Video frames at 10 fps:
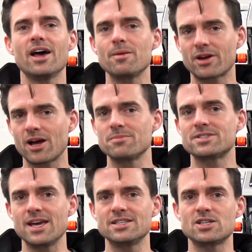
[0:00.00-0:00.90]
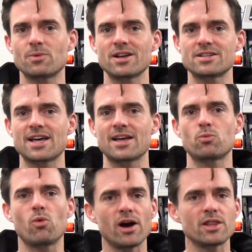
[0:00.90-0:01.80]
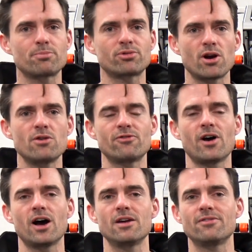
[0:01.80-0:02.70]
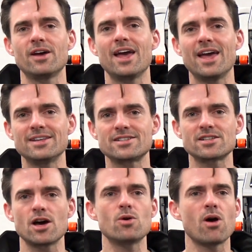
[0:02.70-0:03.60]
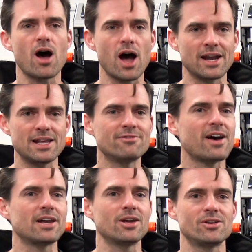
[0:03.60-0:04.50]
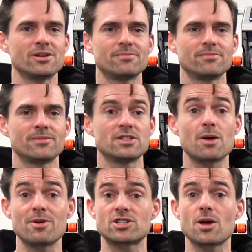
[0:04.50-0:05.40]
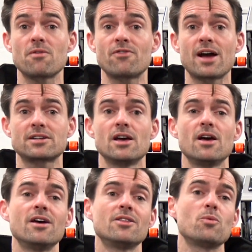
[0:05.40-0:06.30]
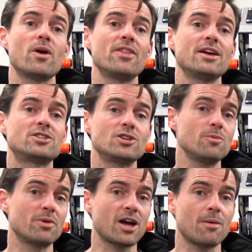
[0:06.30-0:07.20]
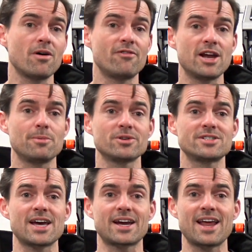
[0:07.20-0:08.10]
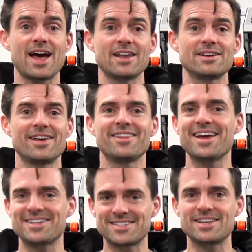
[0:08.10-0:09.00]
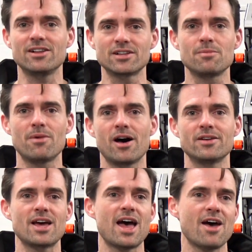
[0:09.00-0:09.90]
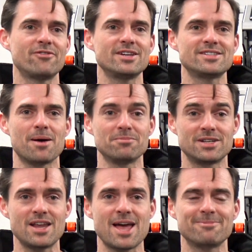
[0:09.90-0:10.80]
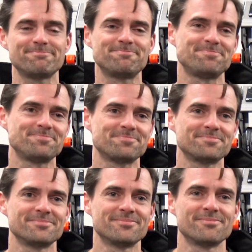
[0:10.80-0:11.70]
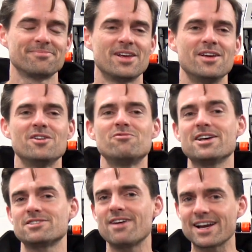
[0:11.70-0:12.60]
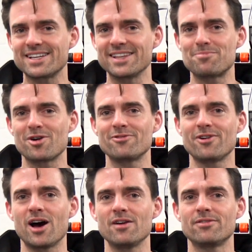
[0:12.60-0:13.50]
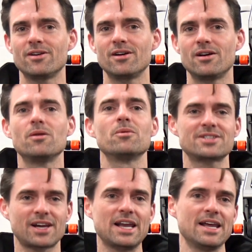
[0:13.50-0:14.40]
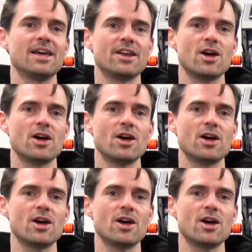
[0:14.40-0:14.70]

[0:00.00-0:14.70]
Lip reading: and it becomes easy to understand why the Pro-5 is so highly valued. So much so, in fact, that when they do become available second-hand, they still command a hefty sum today. Resurrecting the Pro-5 was clearly a